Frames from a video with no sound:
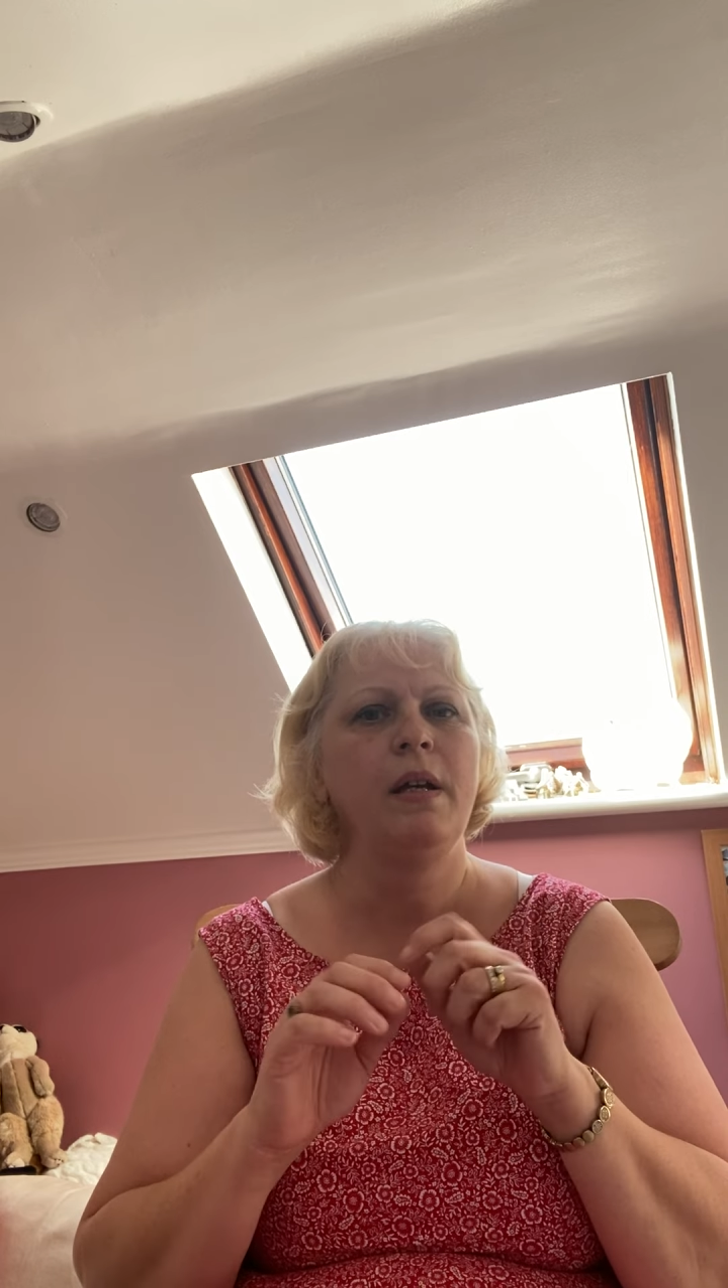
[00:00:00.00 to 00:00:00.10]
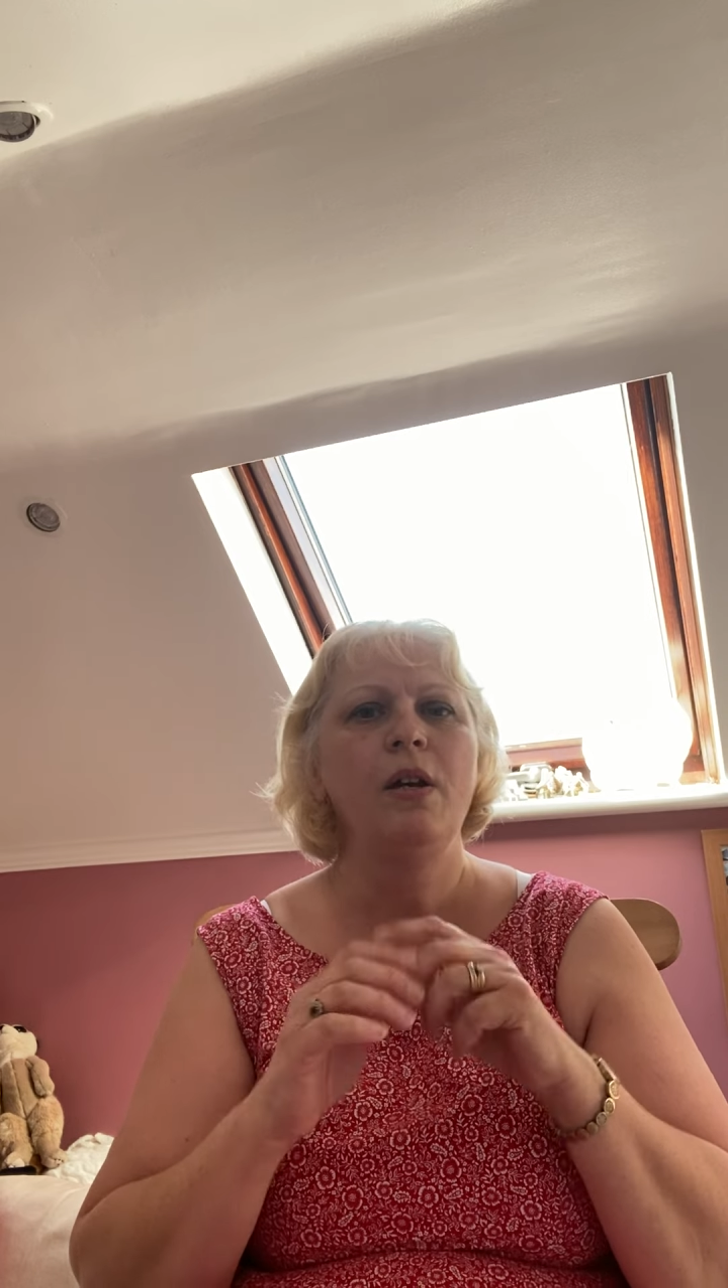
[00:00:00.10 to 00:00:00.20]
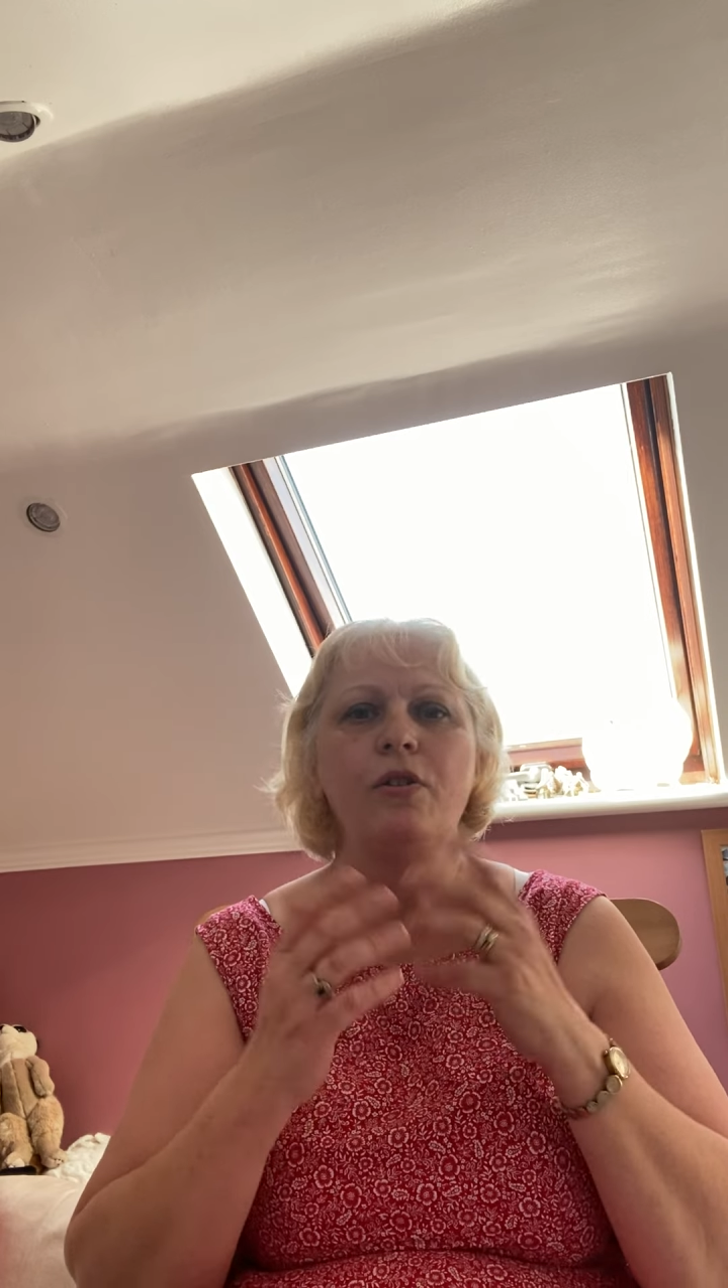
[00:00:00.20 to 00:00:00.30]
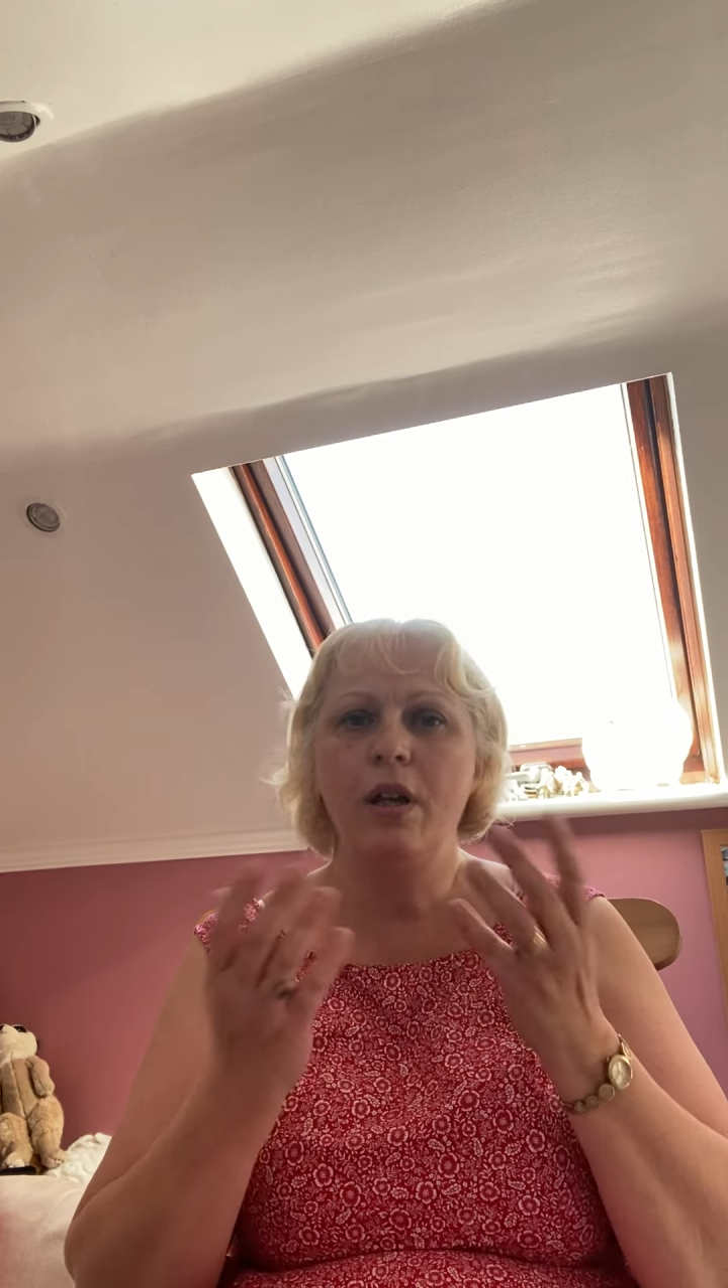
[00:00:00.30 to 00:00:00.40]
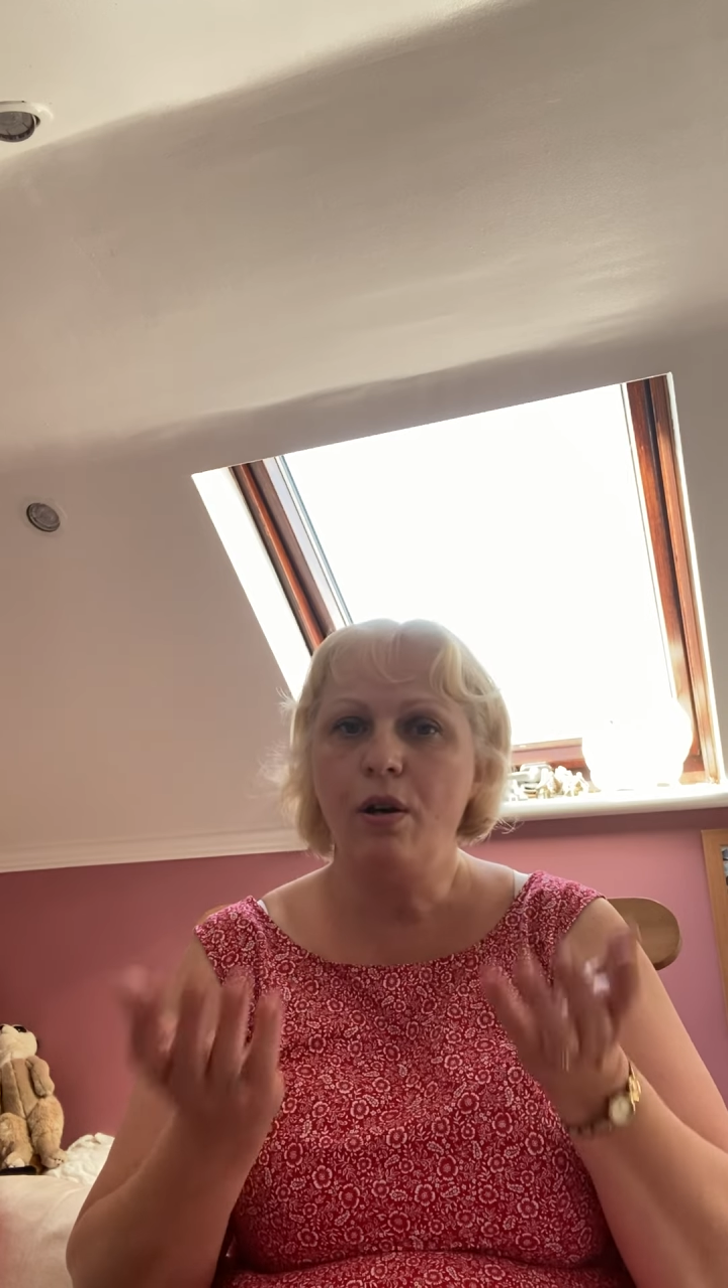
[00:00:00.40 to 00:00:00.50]

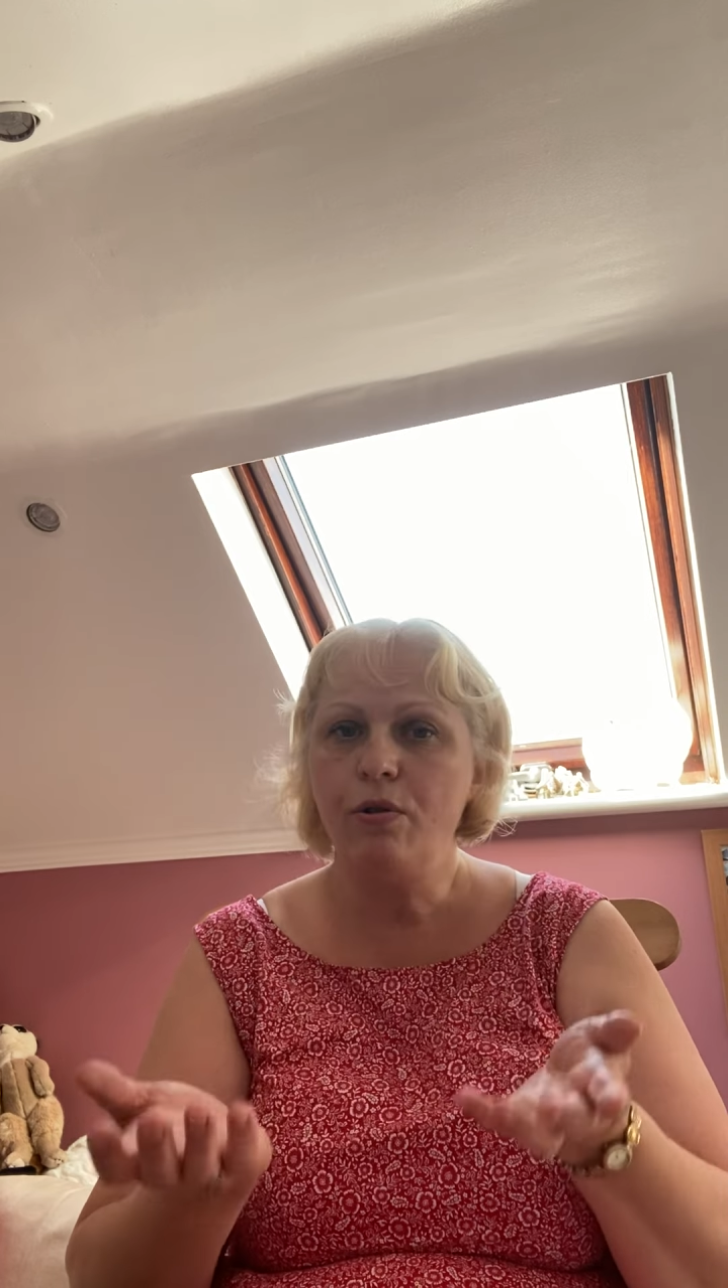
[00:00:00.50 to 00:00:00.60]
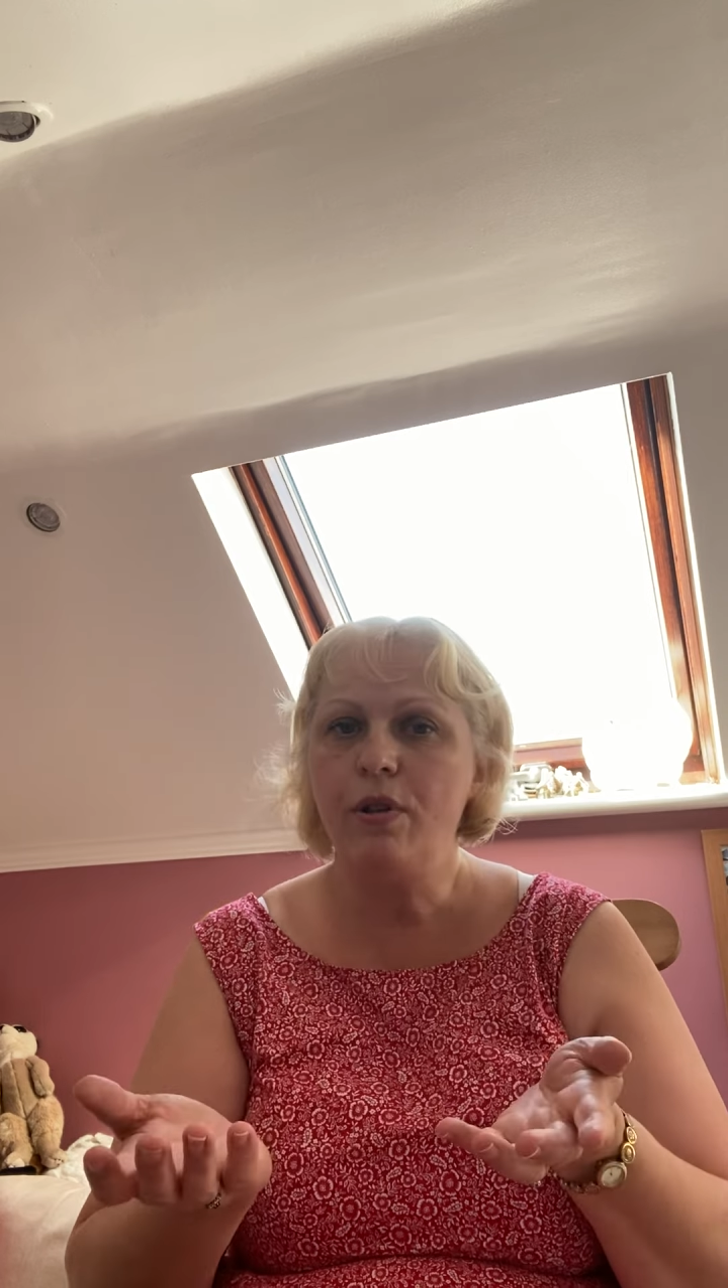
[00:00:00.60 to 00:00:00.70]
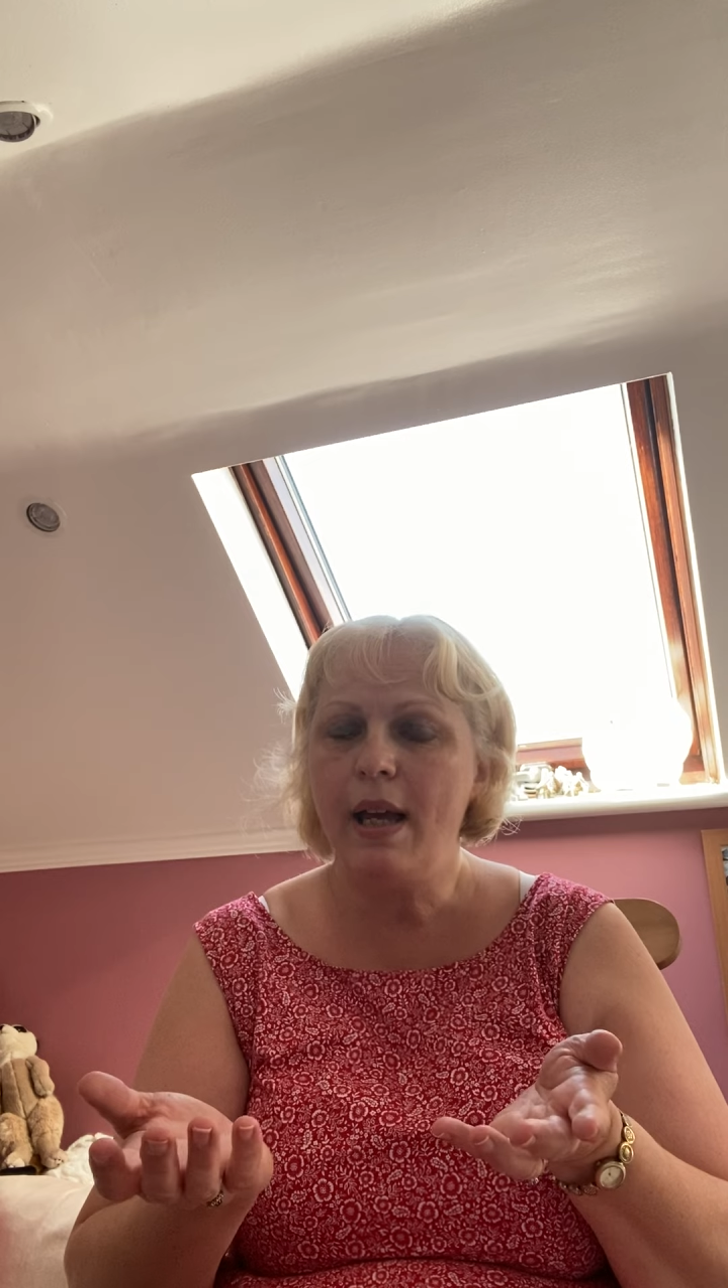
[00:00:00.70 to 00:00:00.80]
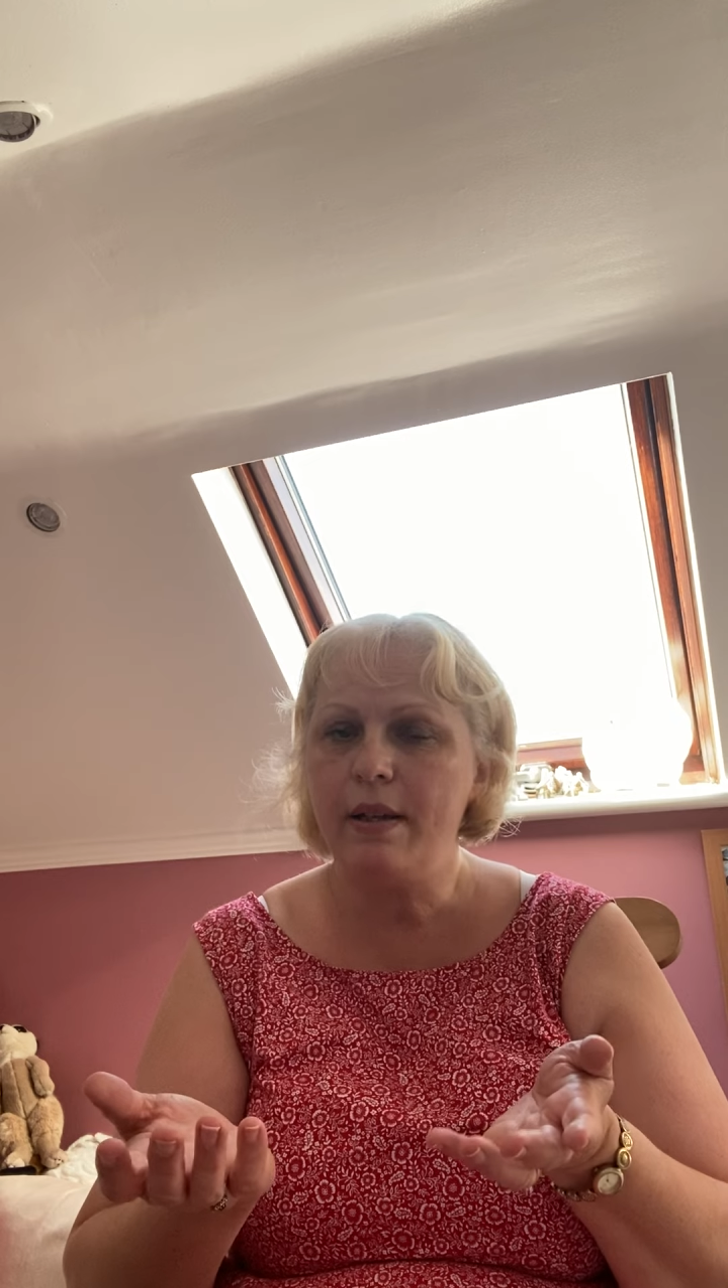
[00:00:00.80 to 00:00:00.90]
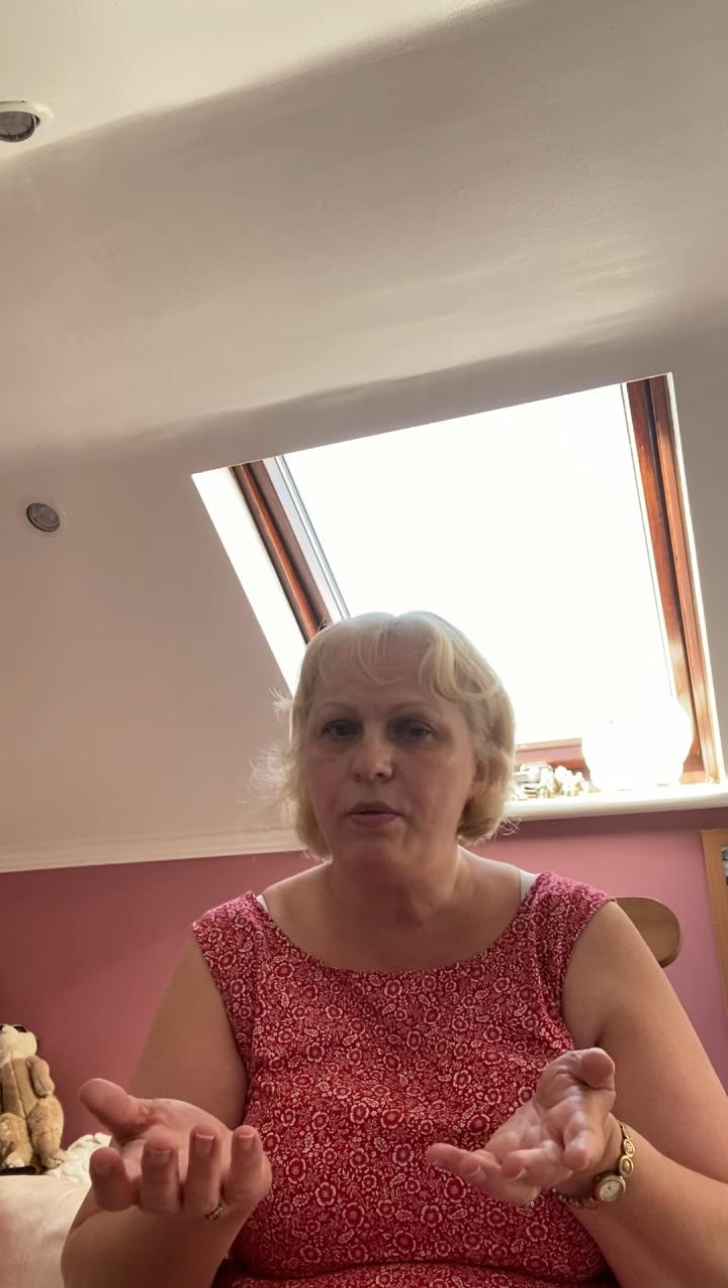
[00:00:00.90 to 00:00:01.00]
she holds your hand